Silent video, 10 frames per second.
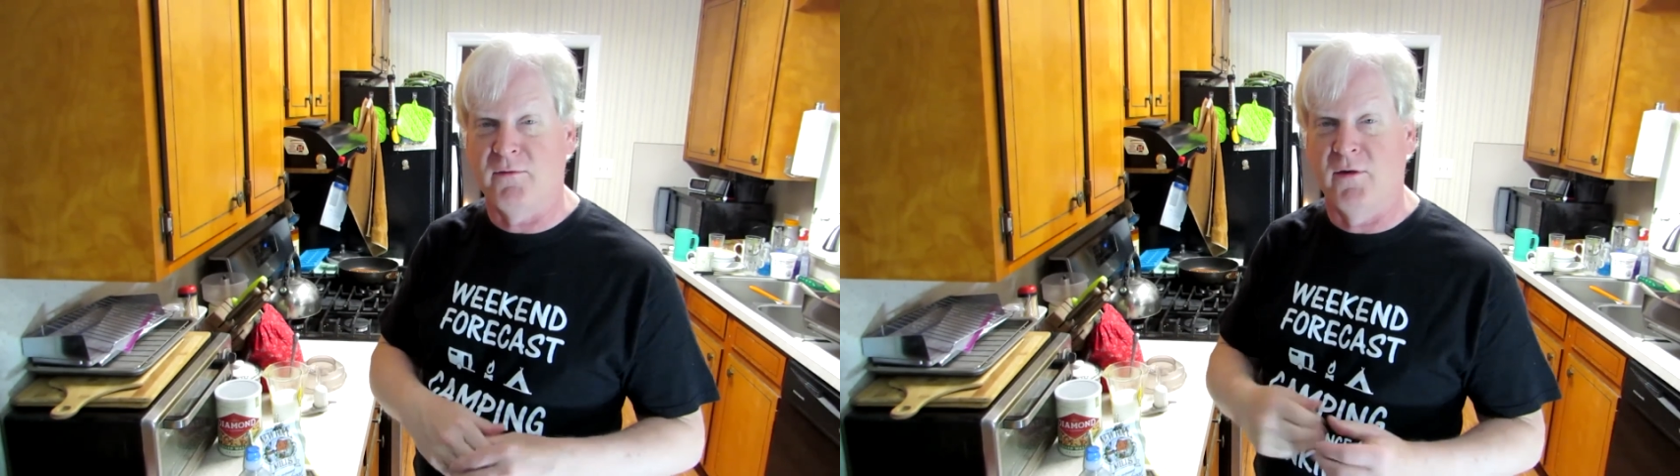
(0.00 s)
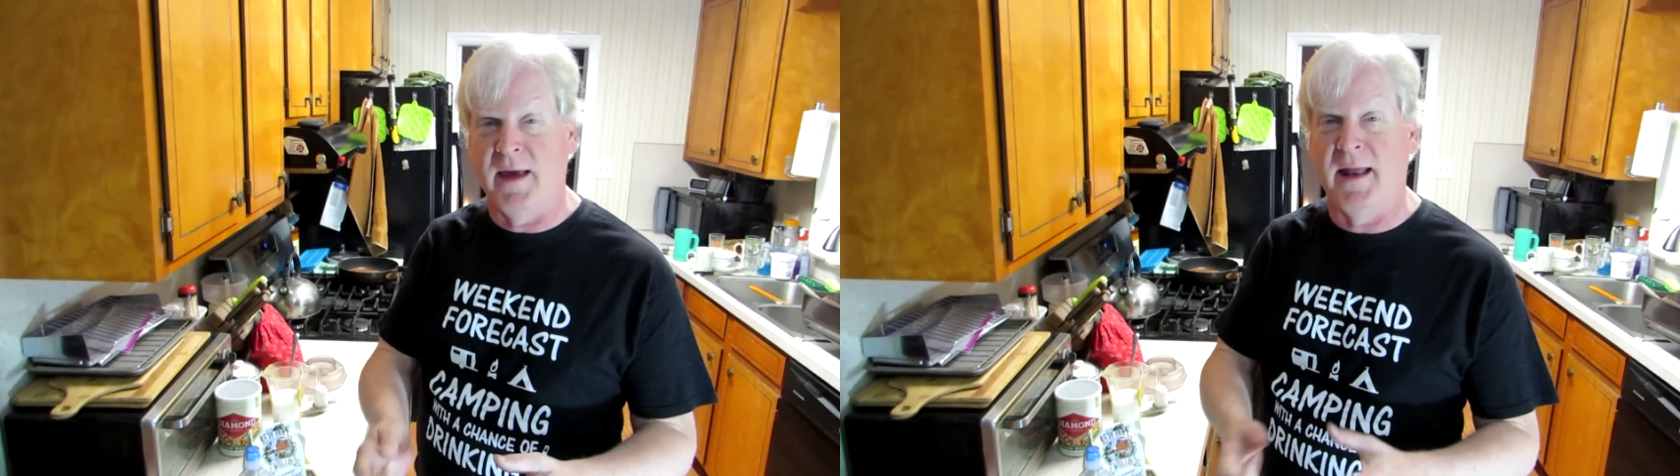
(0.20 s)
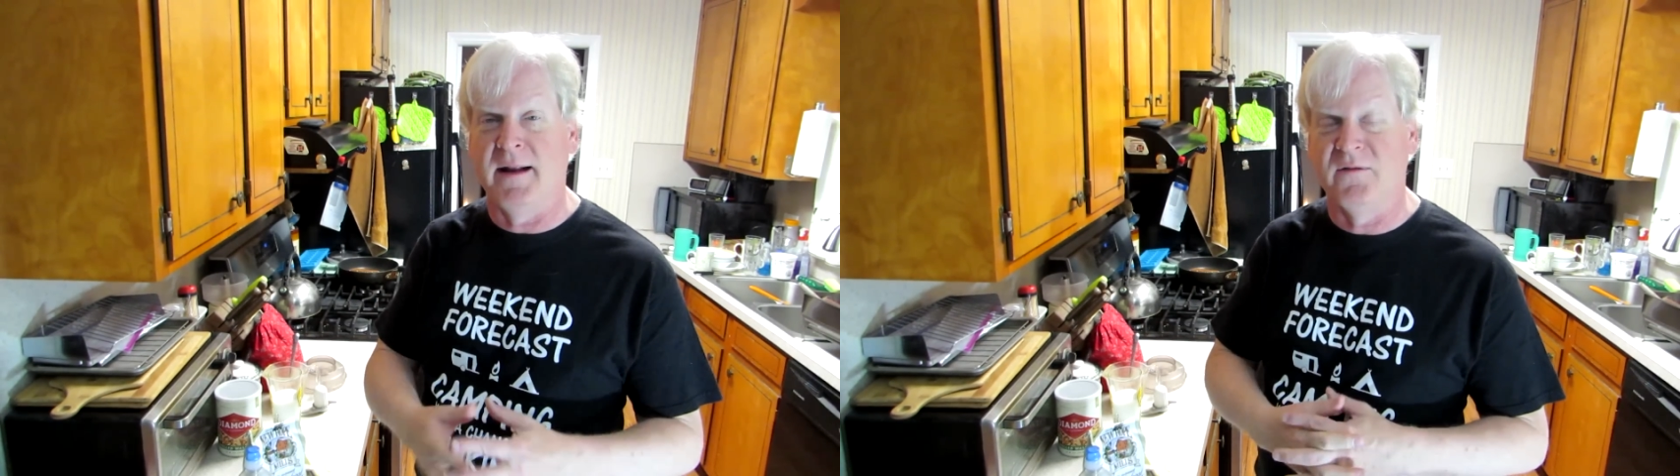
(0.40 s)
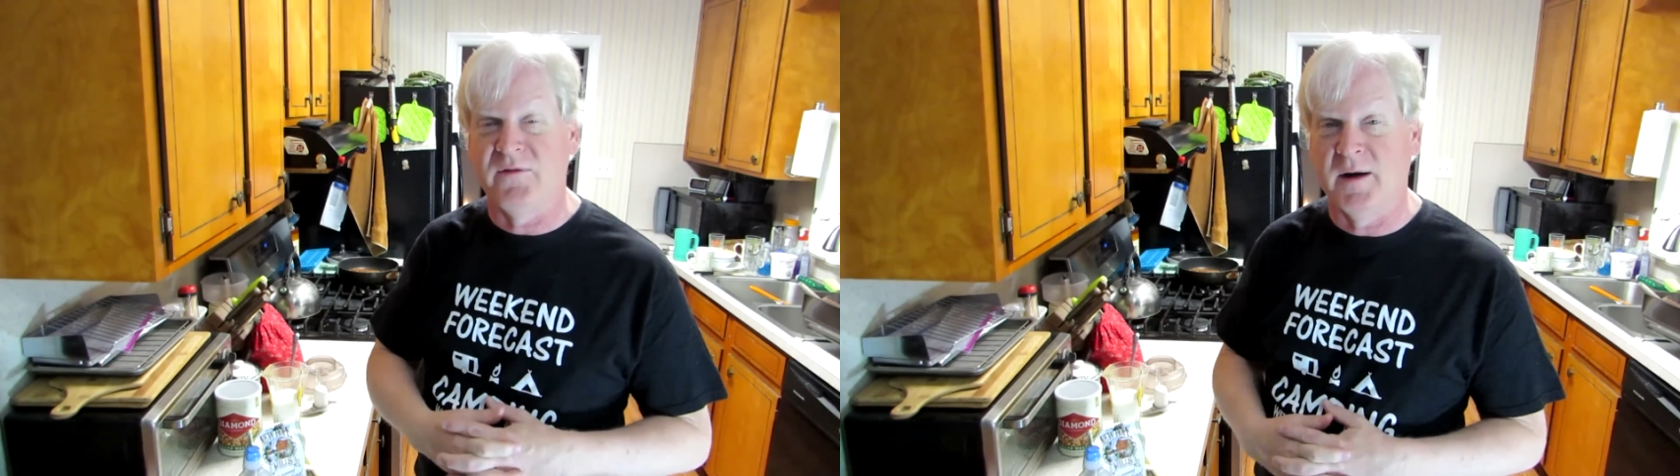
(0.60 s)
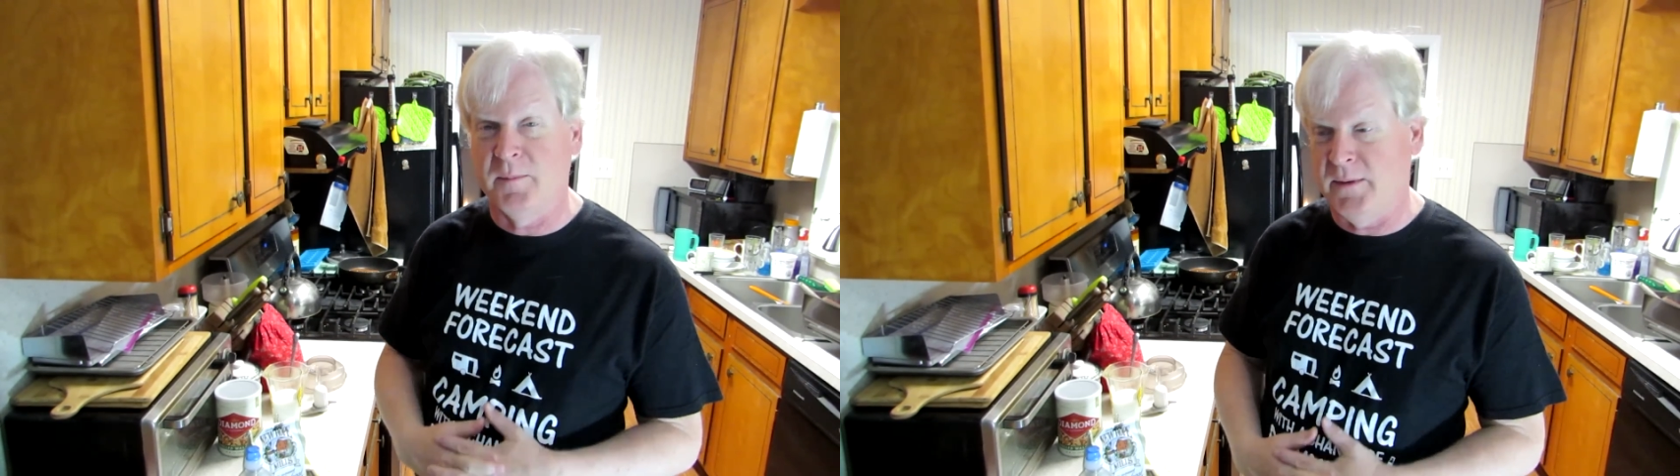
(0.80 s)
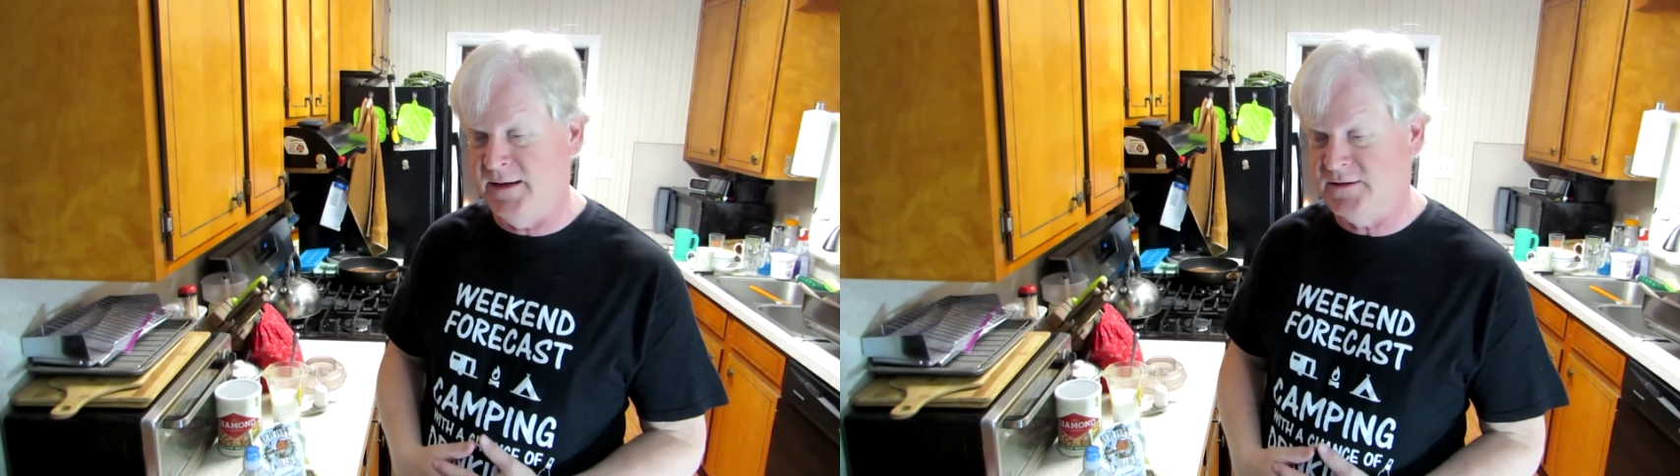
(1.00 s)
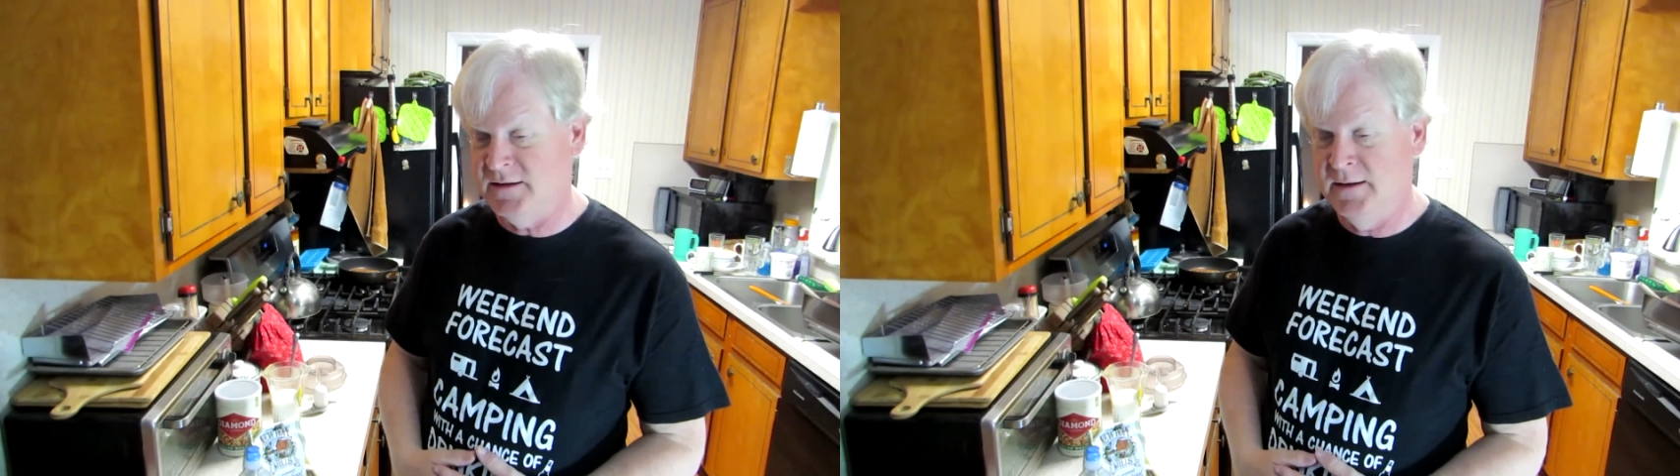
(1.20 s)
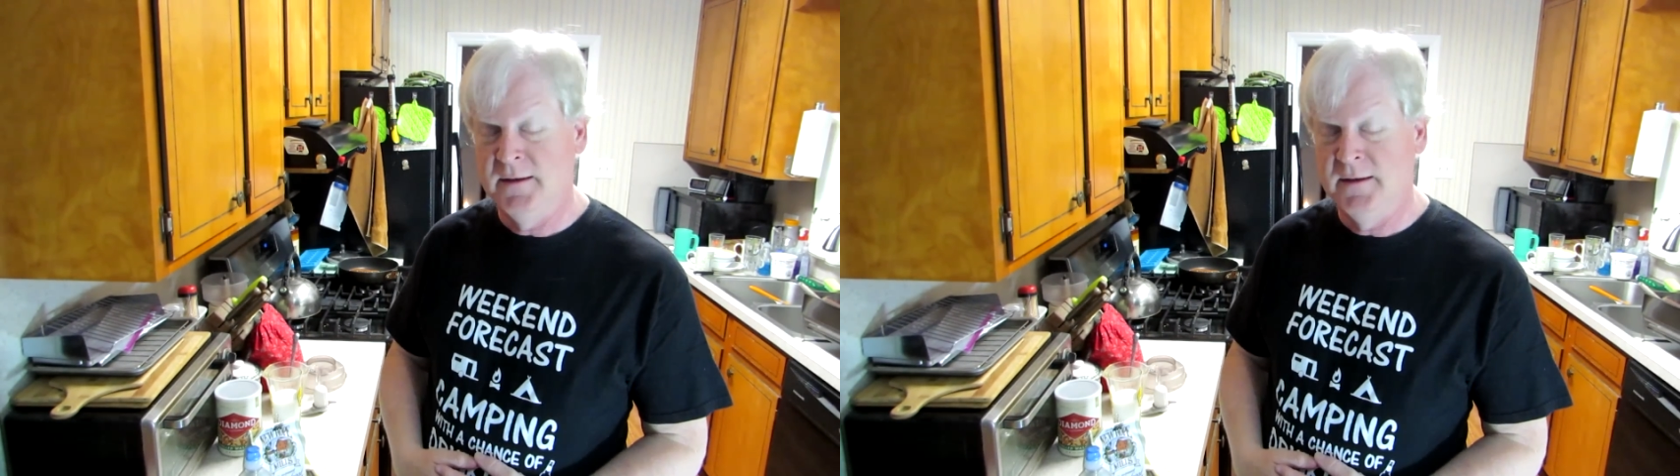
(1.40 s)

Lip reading: throw that in the fireplace,